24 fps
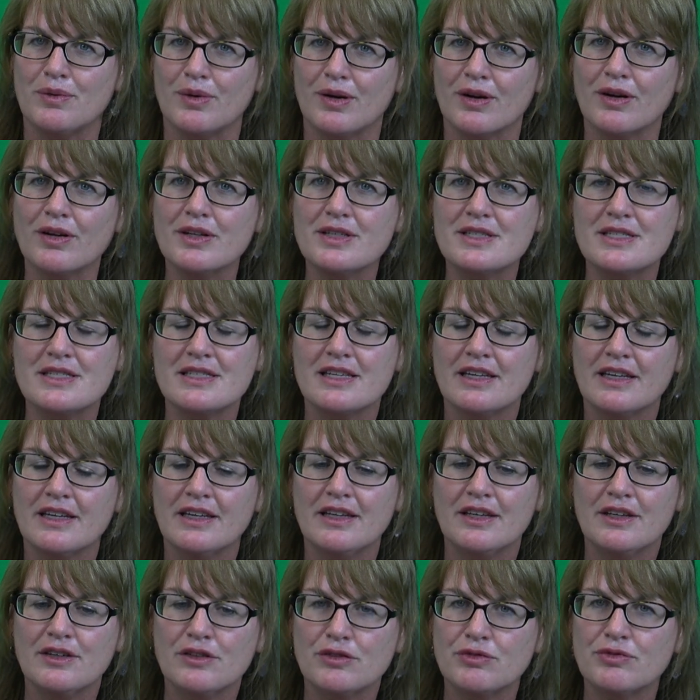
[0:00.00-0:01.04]
words.
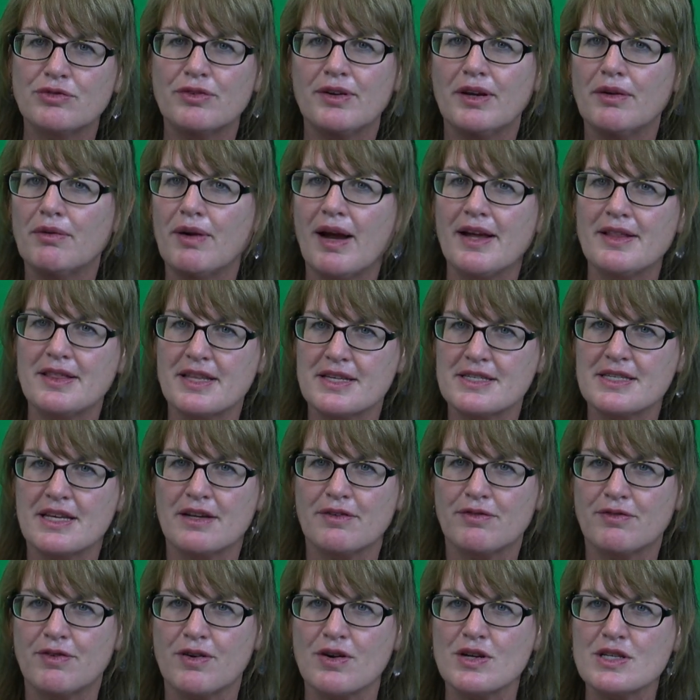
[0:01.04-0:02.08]
Free write this
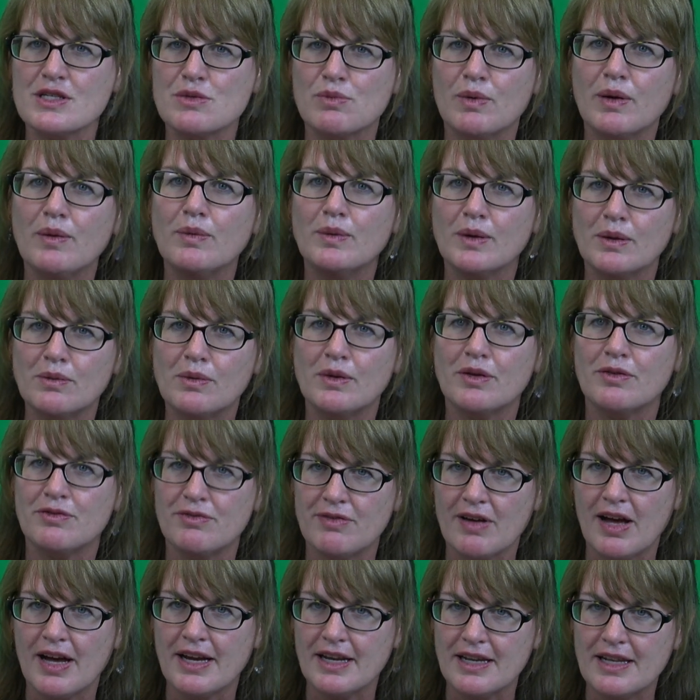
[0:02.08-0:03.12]
at first. We will
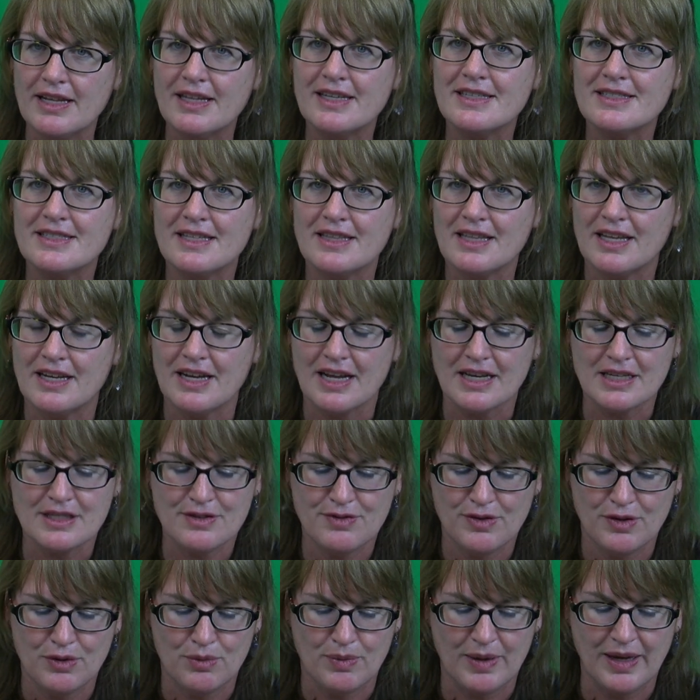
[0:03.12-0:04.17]
refine this in the
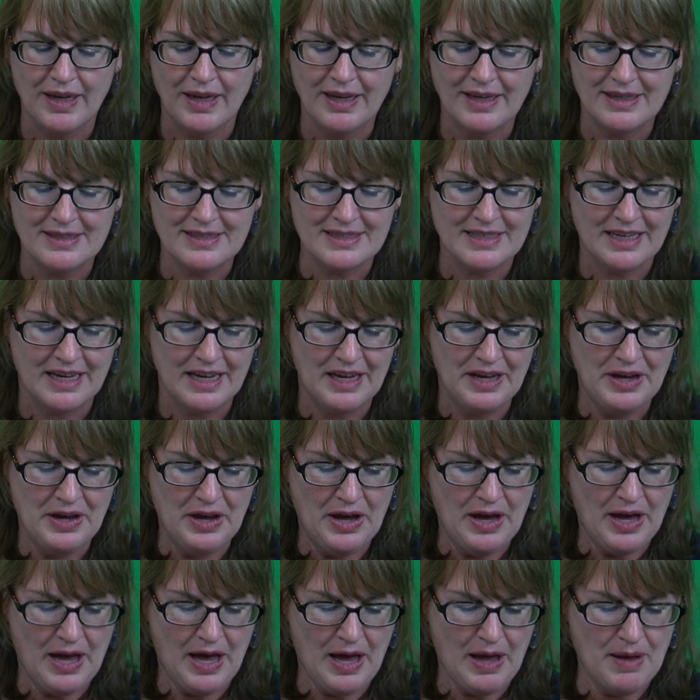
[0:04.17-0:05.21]
next few weeks.
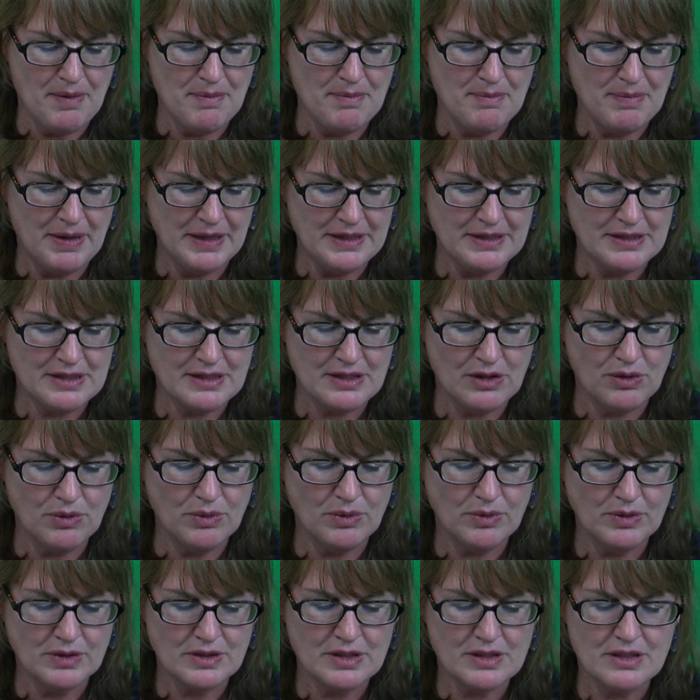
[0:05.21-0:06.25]
But
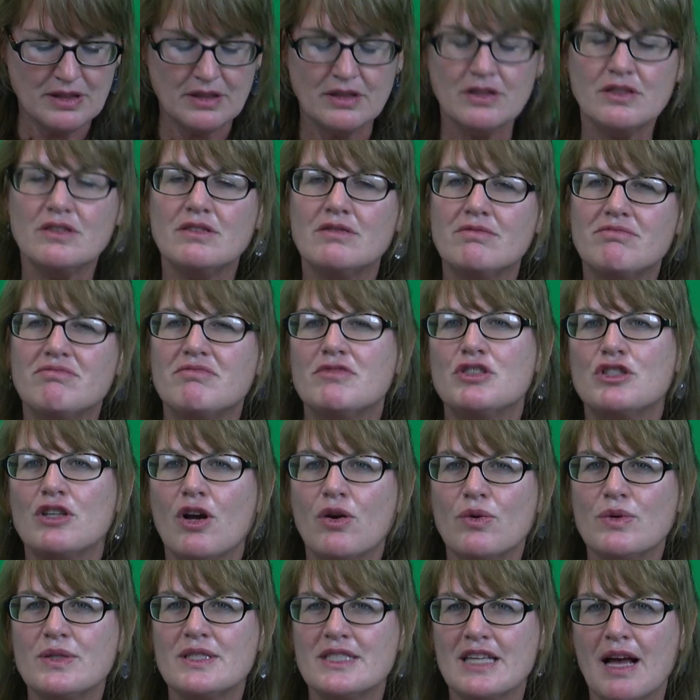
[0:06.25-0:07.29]

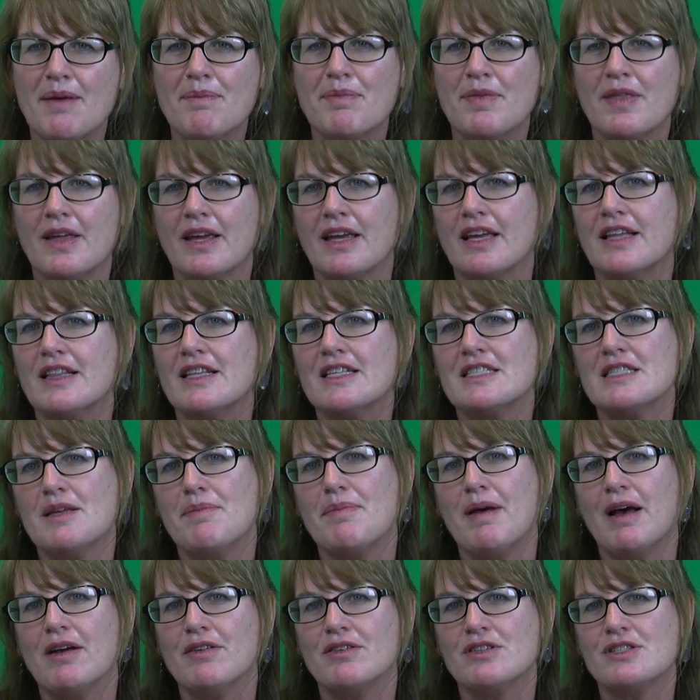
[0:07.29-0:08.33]
show something in this
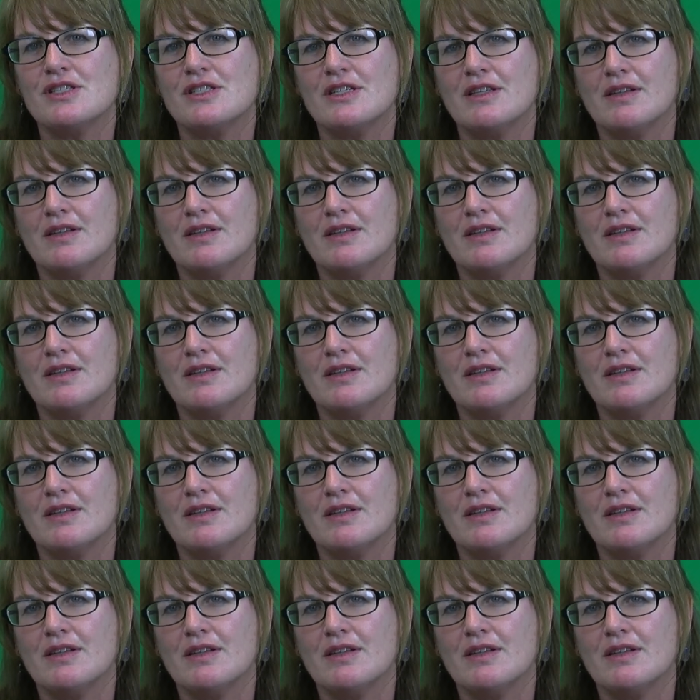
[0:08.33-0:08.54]
about